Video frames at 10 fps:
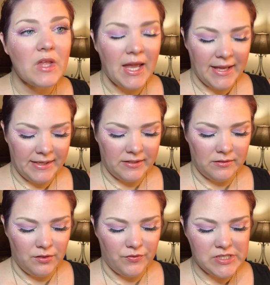And
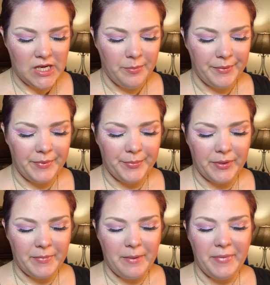over top, I'm gonna put
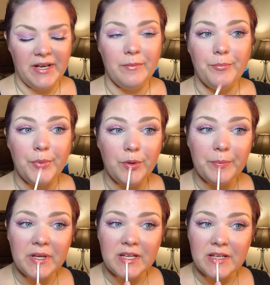my Betty Boop
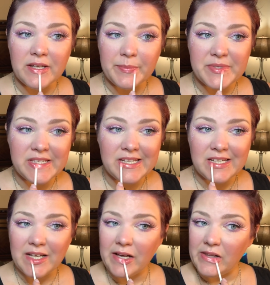and
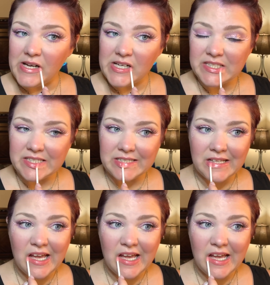Ipsy gloss.